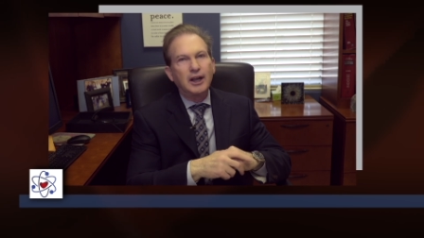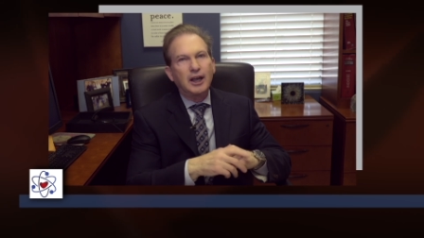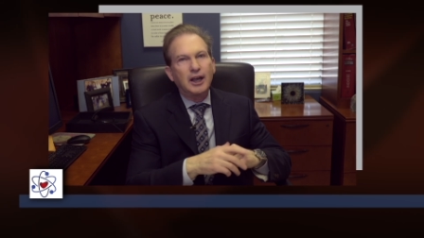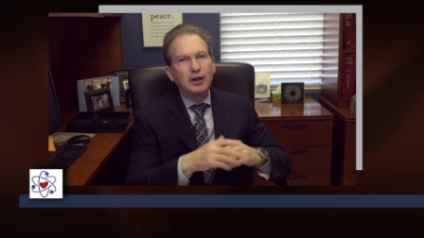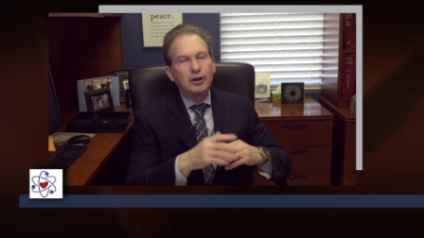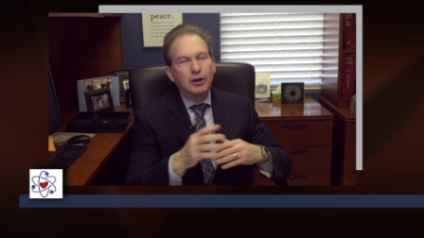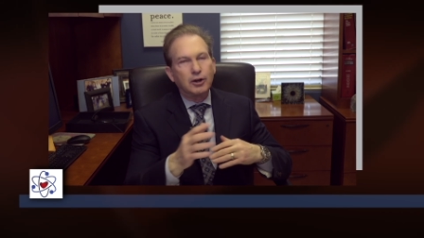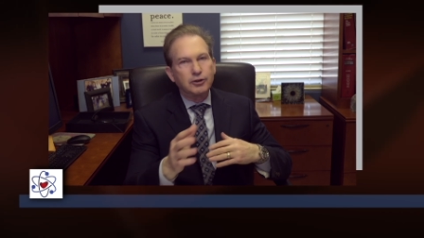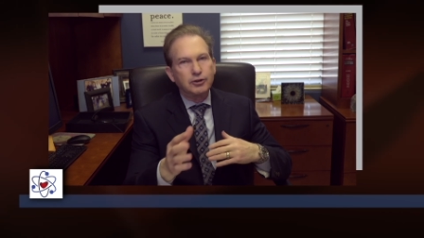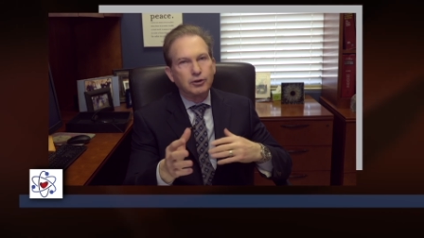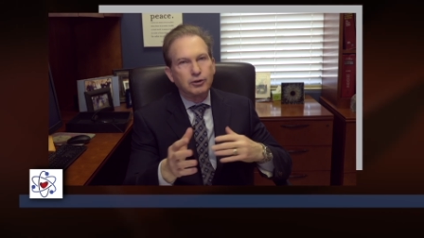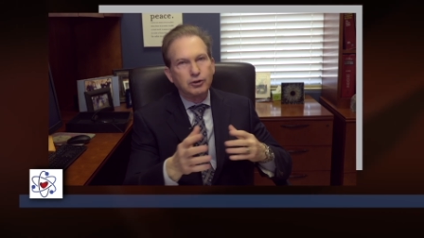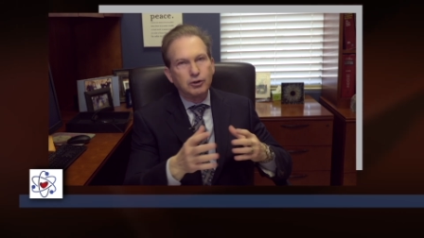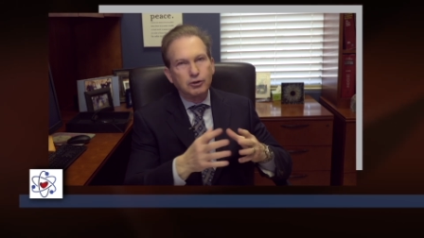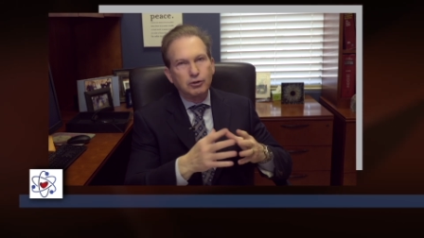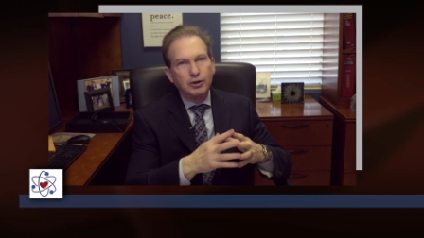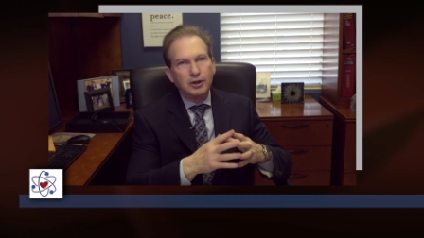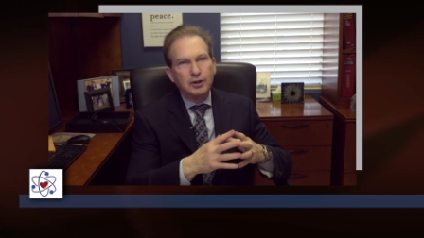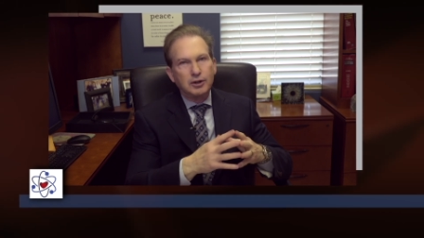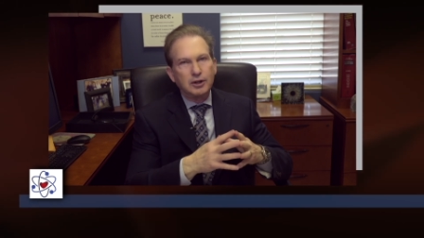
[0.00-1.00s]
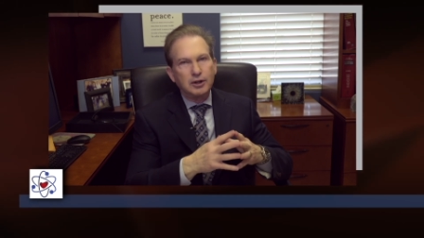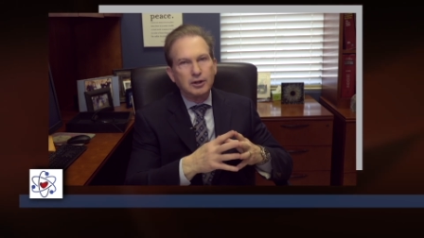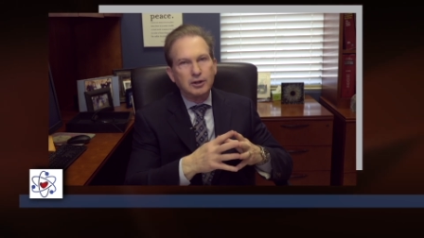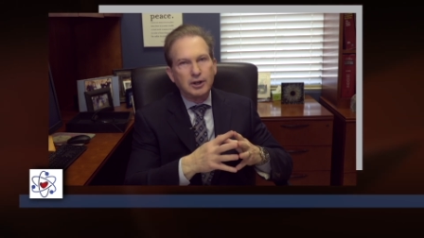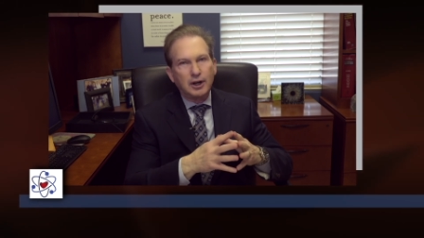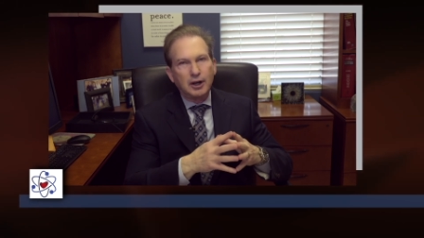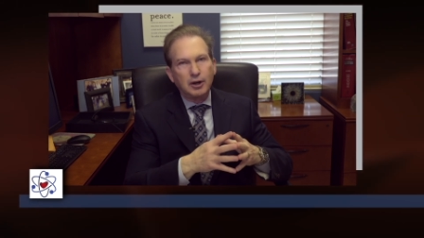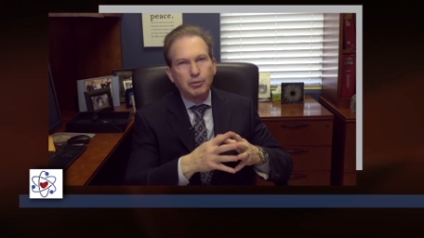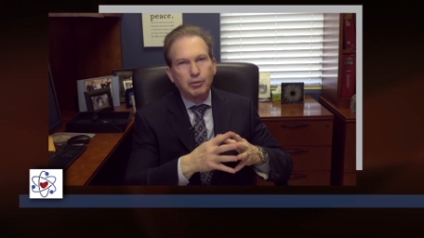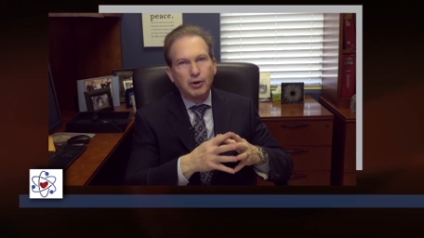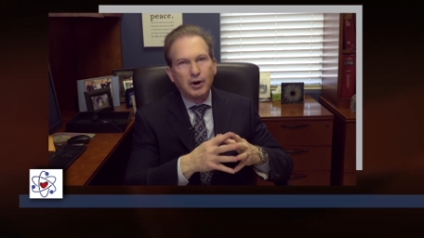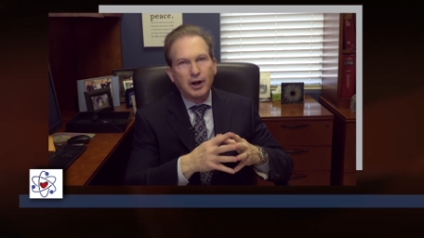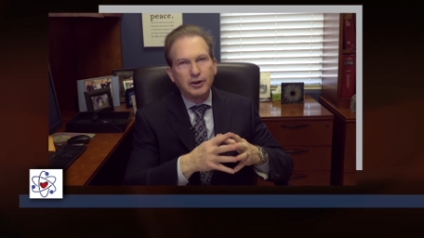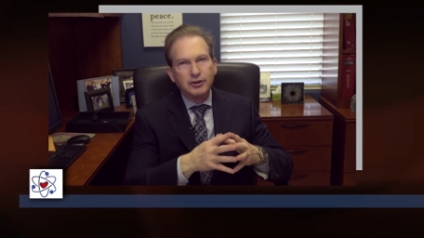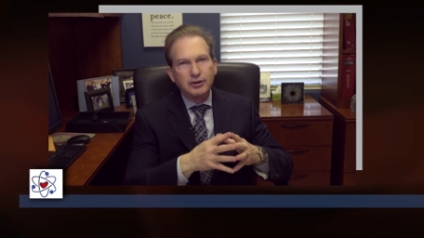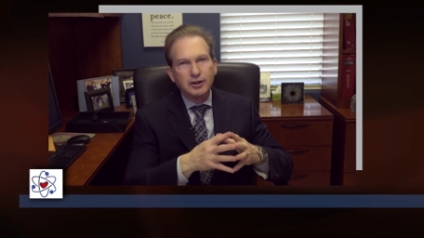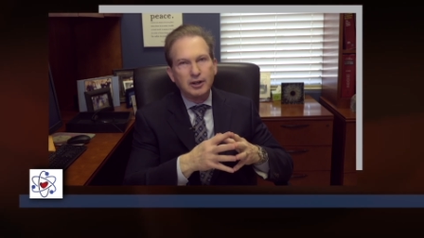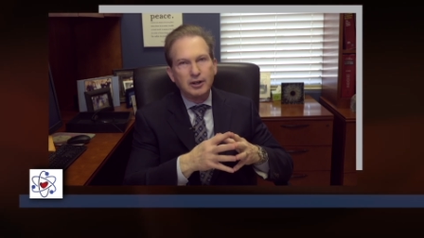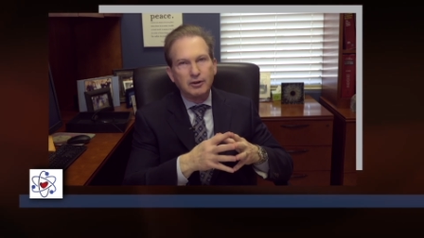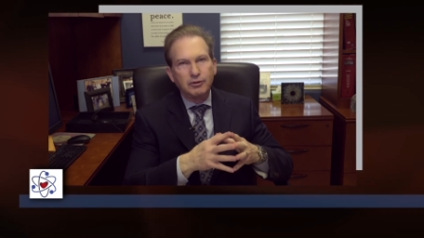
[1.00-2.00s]
and also to treat the entire
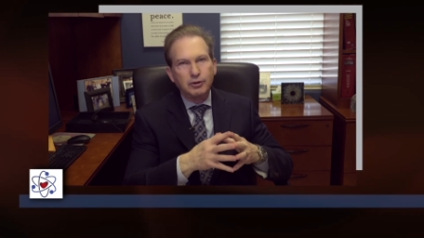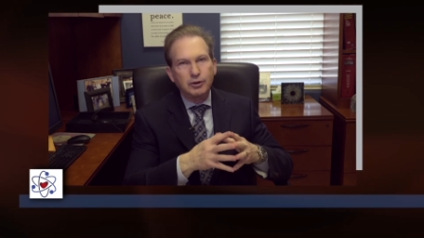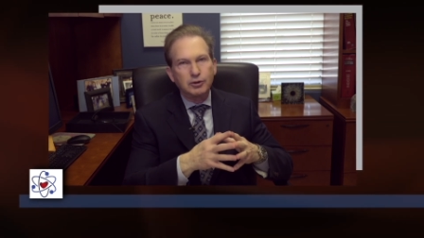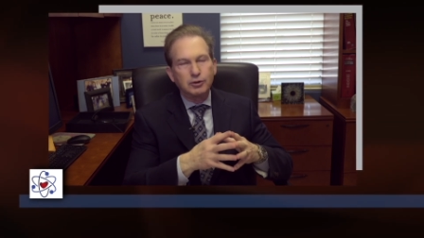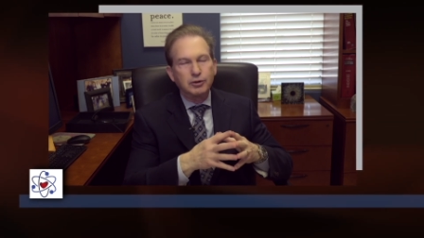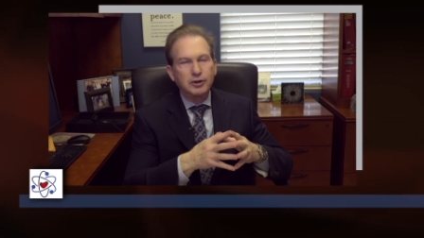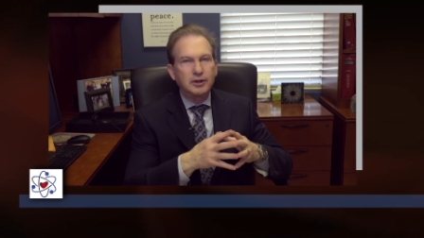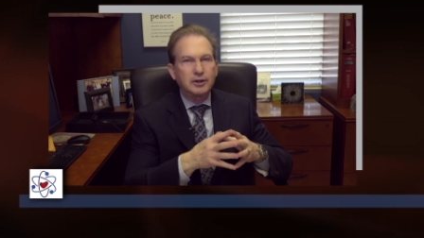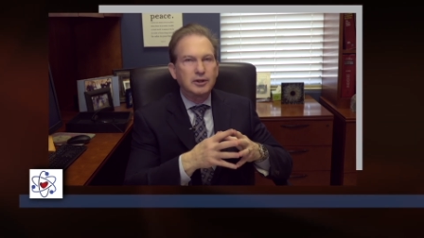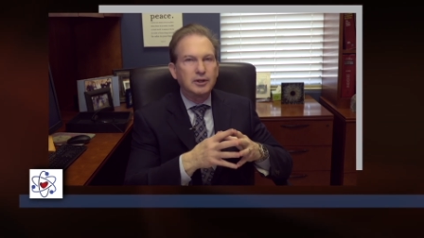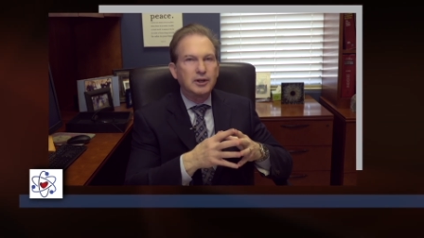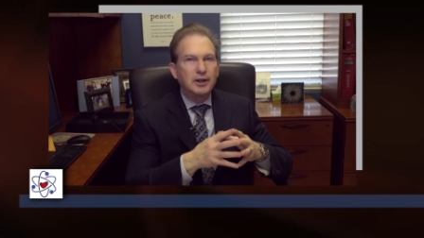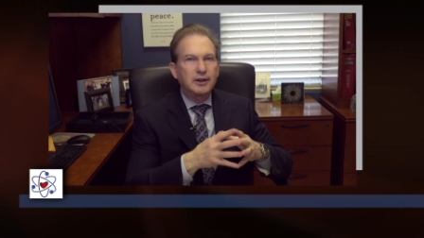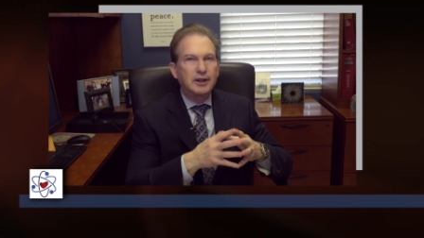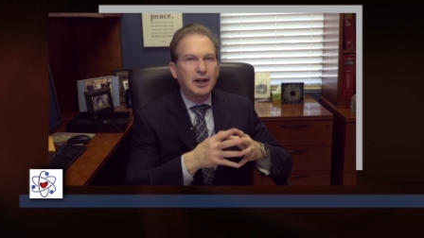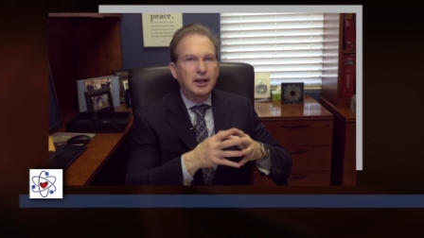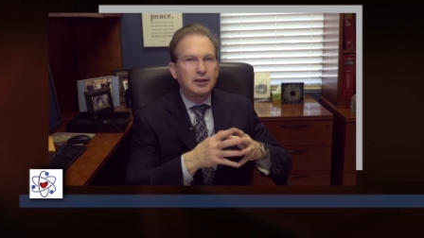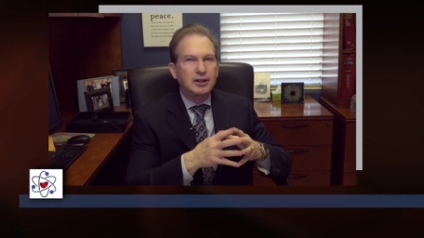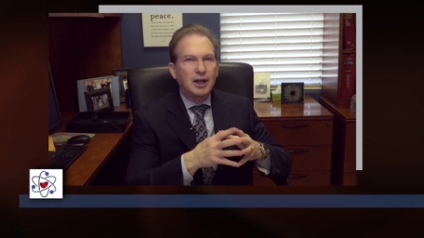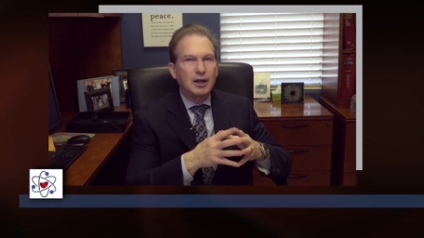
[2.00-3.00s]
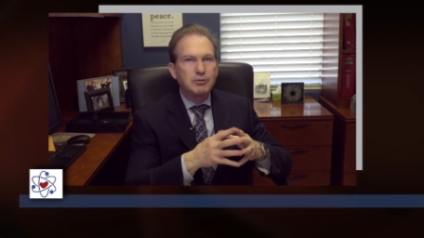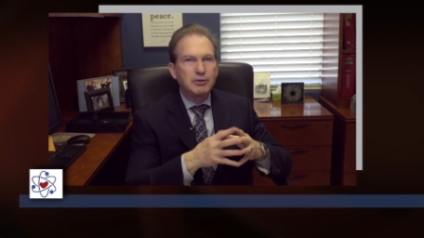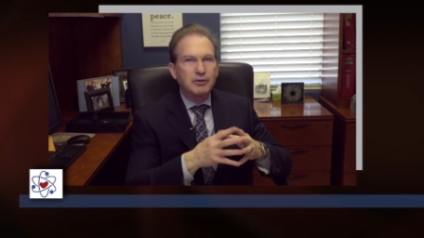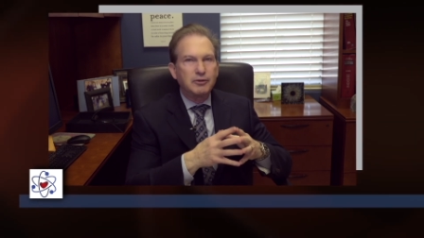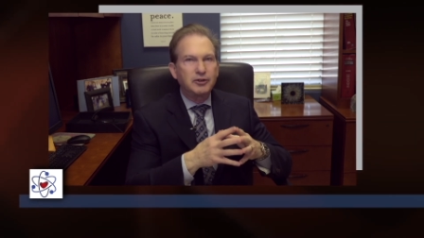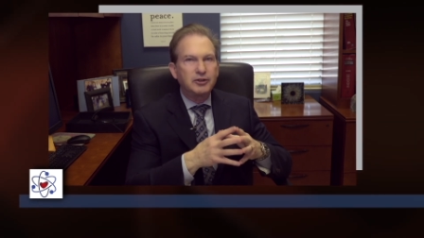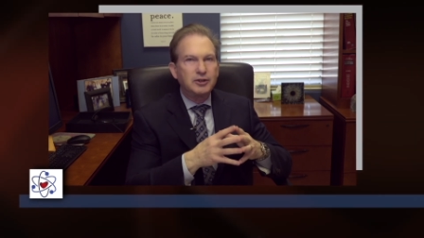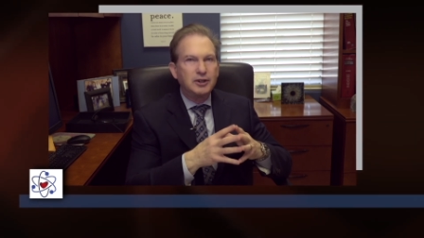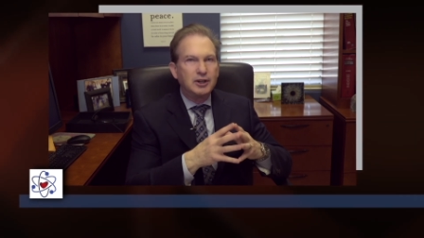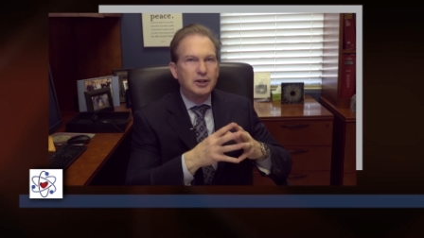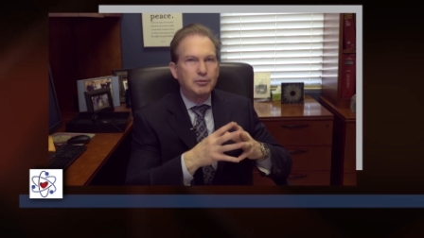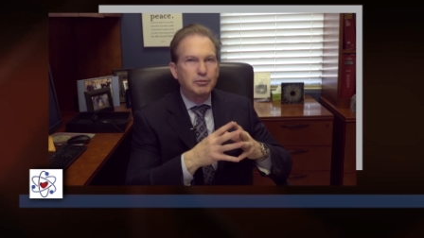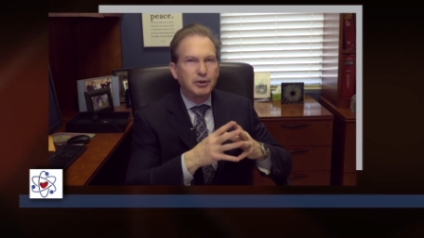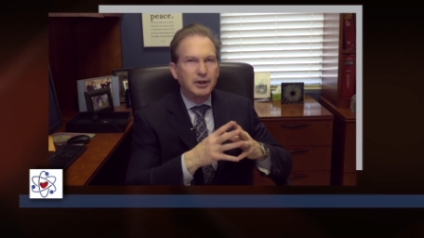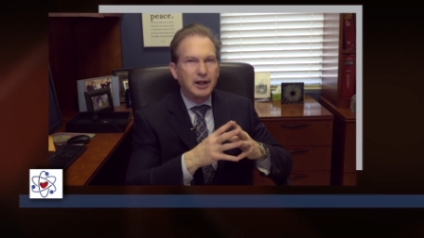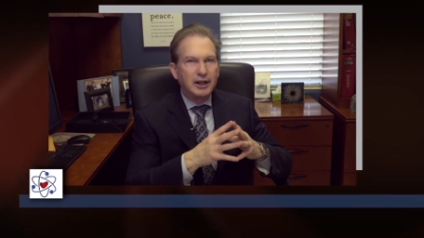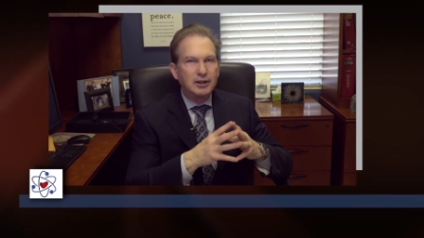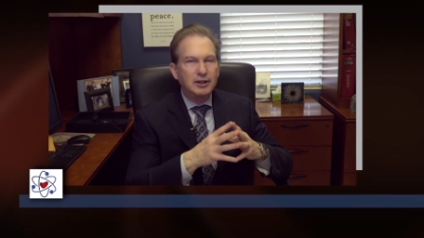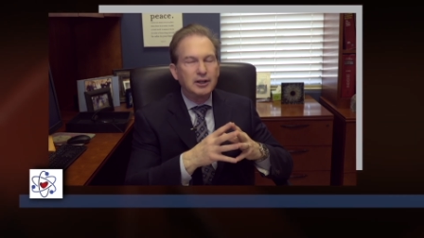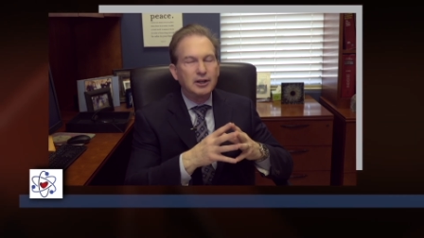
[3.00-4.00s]
prostate if we're doing that type of seed
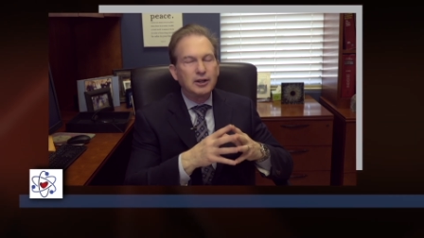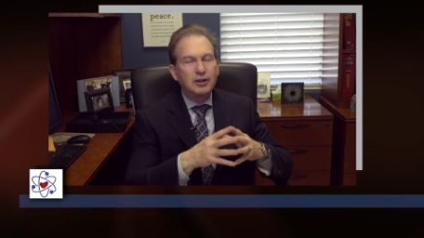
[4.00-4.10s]
implant.